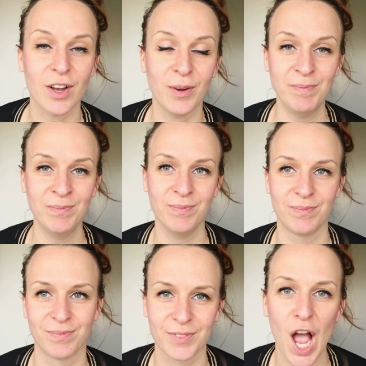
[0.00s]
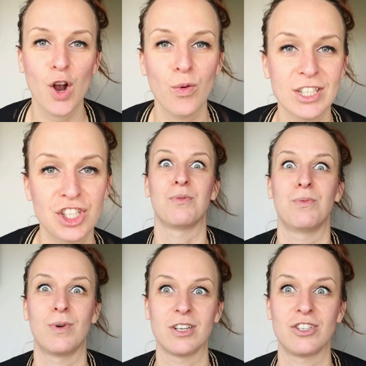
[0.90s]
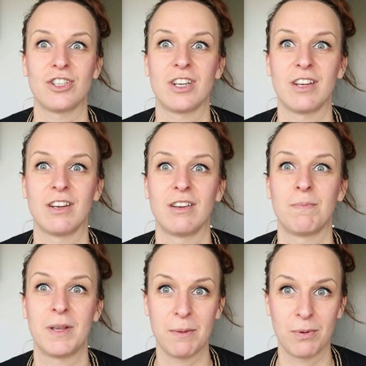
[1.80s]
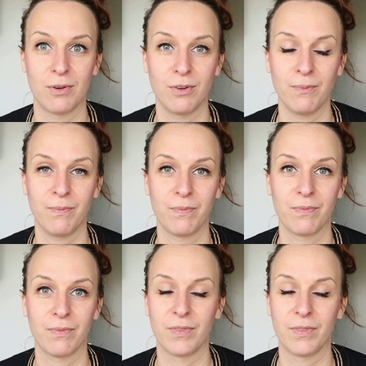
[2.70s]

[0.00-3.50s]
good. Question. Question. Watching people.